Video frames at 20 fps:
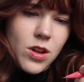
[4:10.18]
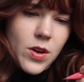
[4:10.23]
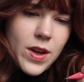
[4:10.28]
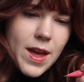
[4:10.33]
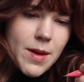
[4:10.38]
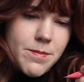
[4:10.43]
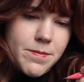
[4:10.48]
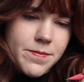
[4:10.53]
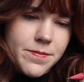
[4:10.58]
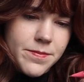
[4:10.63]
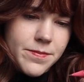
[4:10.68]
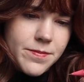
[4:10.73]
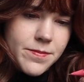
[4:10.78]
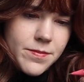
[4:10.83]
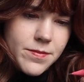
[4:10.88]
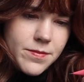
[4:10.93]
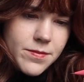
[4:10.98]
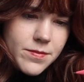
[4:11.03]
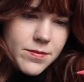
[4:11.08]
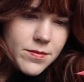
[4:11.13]
Okay.
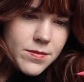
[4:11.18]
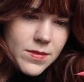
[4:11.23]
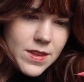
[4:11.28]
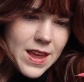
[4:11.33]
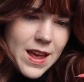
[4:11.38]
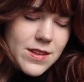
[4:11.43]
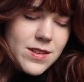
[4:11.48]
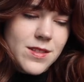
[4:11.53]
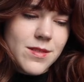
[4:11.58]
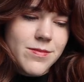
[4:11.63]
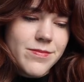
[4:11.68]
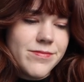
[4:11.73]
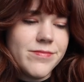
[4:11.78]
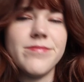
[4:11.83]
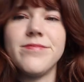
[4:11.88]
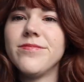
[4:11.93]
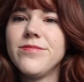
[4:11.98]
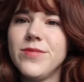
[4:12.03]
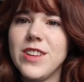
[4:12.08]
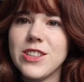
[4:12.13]
Yes.
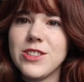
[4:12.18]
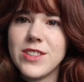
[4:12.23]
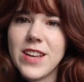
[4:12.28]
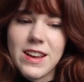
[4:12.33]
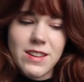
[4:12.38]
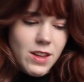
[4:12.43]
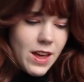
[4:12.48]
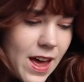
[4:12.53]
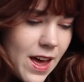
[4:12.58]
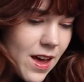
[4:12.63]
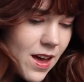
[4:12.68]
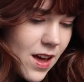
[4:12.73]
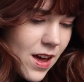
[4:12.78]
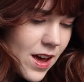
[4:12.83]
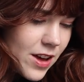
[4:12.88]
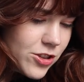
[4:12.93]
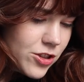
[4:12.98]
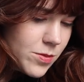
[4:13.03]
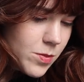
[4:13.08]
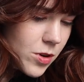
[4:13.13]
Let's take,
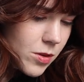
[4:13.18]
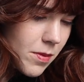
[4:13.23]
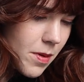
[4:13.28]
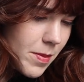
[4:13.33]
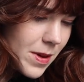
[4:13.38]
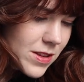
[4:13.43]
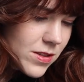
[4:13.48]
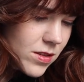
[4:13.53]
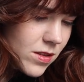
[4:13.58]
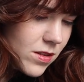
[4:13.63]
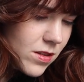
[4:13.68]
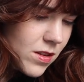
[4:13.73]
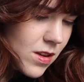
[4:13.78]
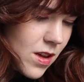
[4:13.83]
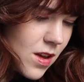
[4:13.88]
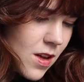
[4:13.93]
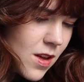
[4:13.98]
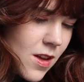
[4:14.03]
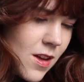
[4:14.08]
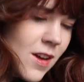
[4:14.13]
I just broke my pencil.
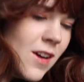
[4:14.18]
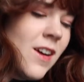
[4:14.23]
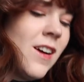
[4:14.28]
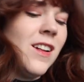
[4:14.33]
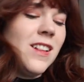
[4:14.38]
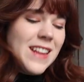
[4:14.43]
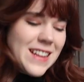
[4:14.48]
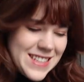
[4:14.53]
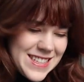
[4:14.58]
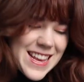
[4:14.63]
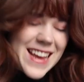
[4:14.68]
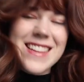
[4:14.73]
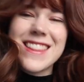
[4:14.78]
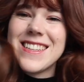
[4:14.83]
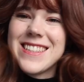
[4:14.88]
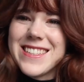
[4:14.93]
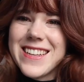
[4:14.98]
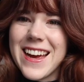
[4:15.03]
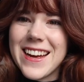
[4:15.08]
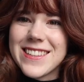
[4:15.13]
Let's take
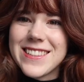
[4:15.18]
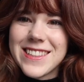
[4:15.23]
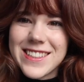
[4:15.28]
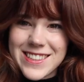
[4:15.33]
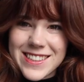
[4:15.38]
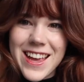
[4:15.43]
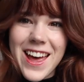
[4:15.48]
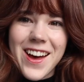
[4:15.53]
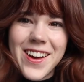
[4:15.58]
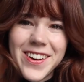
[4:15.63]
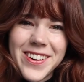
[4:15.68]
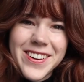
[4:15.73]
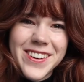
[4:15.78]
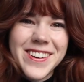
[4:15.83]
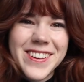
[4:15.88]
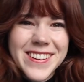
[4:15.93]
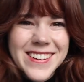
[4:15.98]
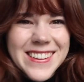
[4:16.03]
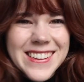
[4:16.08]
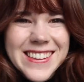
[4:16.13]
this test, let's go.